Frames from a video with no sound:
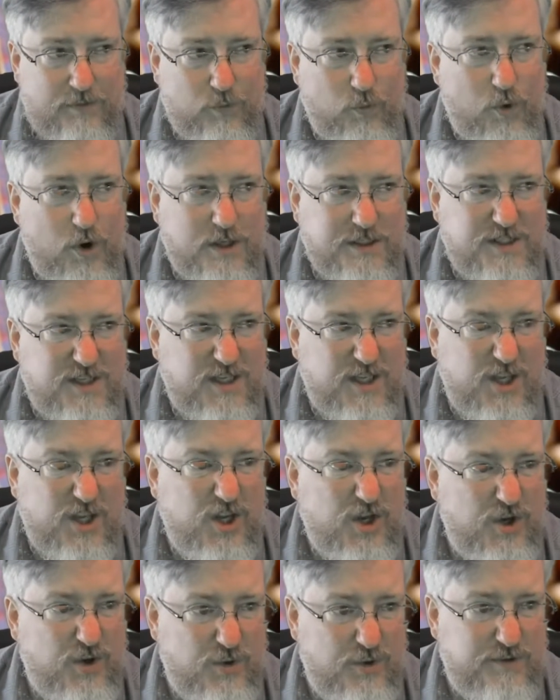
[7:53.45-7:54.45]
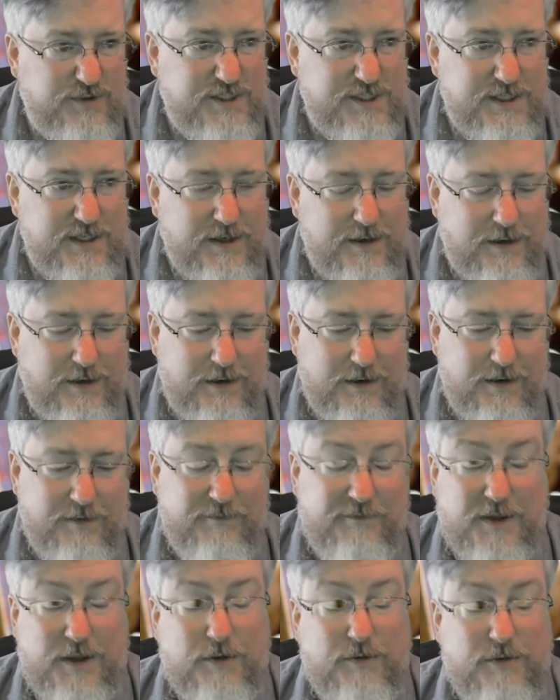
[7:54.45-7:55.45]
want to
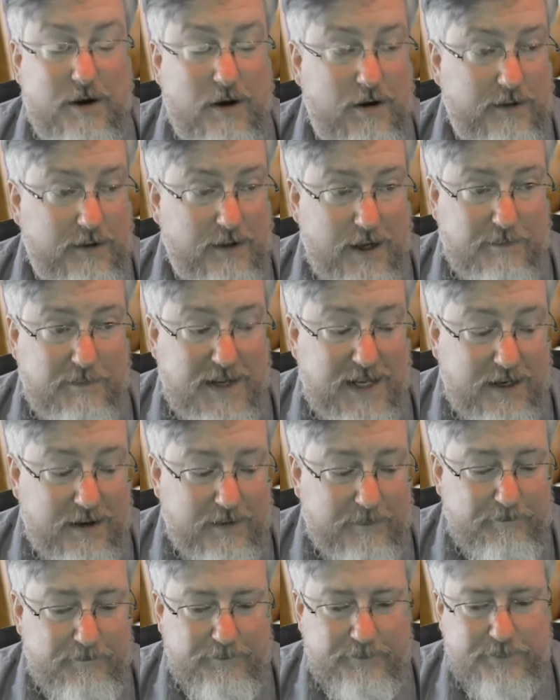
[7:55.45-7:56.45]
view the online meetup.